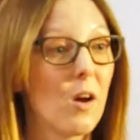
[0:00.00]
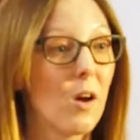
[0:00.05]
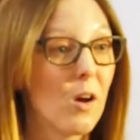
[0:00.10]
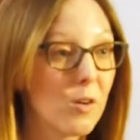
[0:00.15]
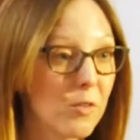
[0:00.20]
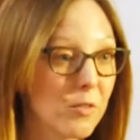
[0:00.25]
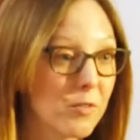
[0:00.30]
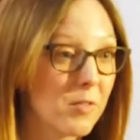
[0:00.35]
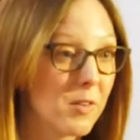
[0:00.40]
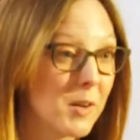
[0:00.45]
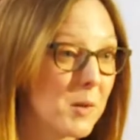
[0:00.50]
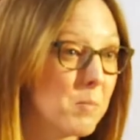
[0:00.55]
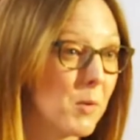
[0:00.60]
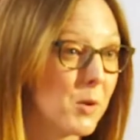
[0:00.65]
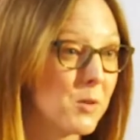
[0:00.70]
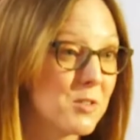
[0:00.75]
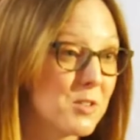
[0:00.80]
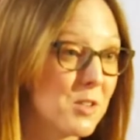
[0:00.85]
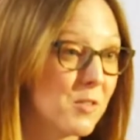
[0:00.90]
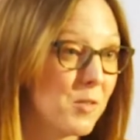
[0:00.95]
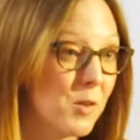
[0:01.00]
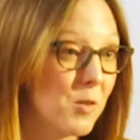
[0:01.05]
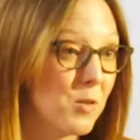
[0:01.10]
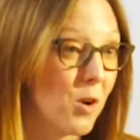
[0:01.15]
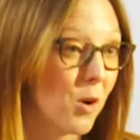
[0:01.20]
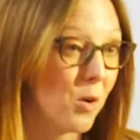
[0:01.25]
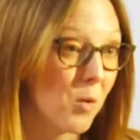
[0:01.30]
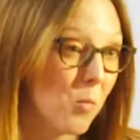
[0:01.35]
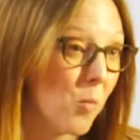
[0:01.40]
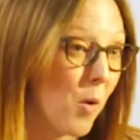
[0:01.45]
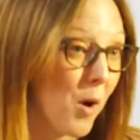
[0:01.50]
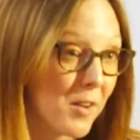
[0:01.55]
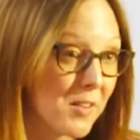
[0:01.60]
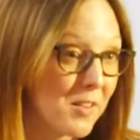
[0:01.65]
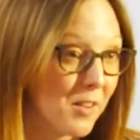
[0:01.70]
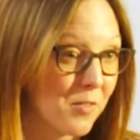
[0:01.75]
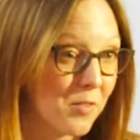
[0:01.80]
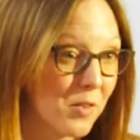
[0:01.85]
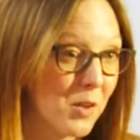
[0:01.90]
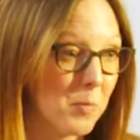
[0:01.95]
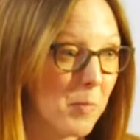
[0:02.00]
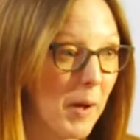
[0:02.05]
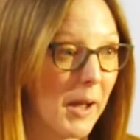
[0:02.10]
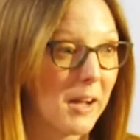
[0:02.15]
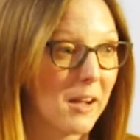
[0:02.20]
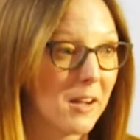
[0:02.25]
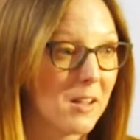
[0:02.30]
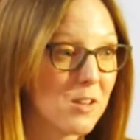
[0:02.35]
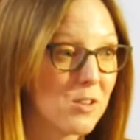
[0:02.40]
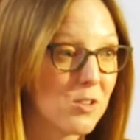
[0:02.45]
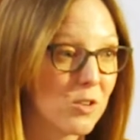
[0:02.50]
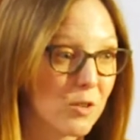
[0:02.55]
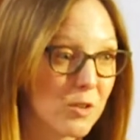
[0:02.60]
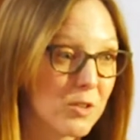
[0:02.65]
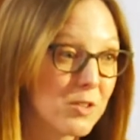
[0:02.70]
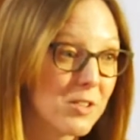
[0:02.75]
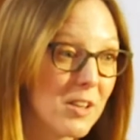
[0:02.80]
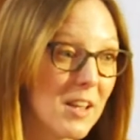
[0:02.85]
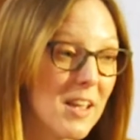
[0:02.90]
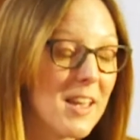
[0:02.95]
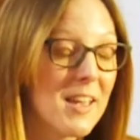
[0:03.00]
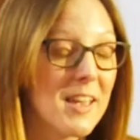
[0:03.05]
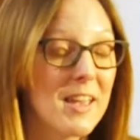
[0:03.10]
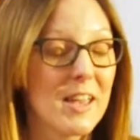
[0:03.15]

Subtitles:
Hopefully most of you know what a food bank does.